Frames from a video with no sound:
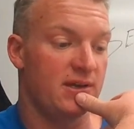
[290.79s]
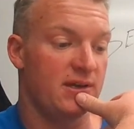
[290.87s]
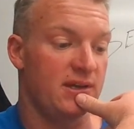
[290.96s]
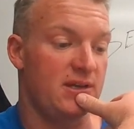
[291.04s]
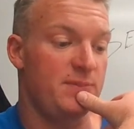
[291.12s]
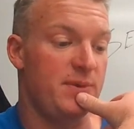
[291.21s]

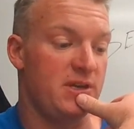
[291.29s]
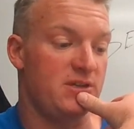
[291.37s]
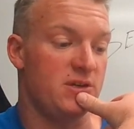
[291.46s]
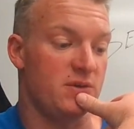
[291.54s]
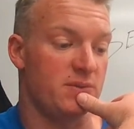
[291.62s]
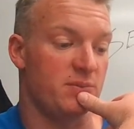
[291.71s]
He beat
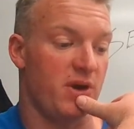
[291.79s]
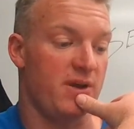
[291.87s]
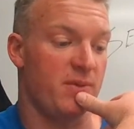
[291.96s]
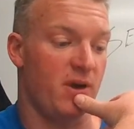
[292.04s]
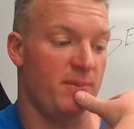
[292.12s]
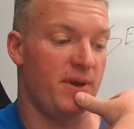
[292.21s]
you in
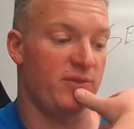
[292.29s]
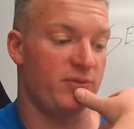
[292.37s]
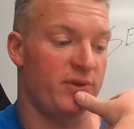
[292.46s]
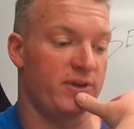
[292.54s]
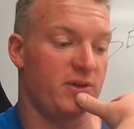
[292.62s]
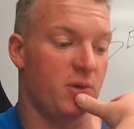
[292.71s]
Braemar by
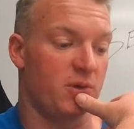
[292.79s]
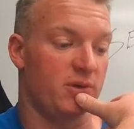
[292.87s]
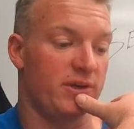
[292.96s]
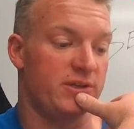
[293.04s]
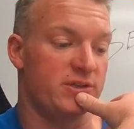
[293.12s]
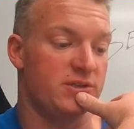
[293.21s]
3¼
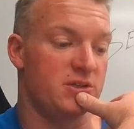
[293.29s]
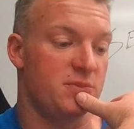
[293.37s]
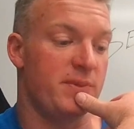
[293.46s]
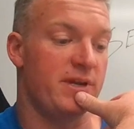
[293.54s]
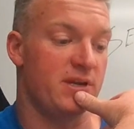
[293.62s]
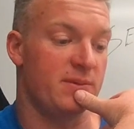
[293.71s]
inches. You
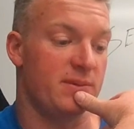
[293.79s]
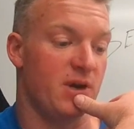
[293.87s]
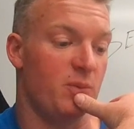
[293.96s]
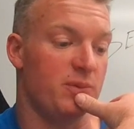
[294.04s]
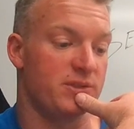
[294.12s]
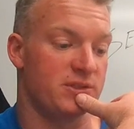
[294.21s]
beat him in
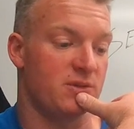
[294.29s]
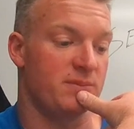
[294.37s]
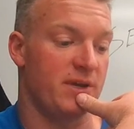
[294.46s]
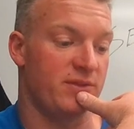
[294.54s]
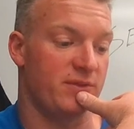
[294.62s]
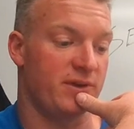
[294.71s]
open stone
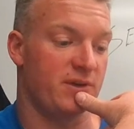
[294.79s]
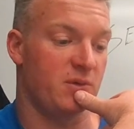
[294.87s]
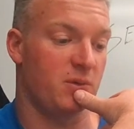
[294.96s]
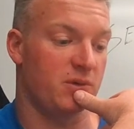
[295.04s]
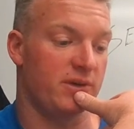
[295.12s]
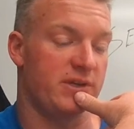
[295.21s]
by 3¼
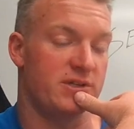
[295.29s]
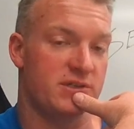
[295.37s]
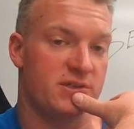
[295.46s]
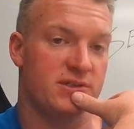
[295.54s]
inches.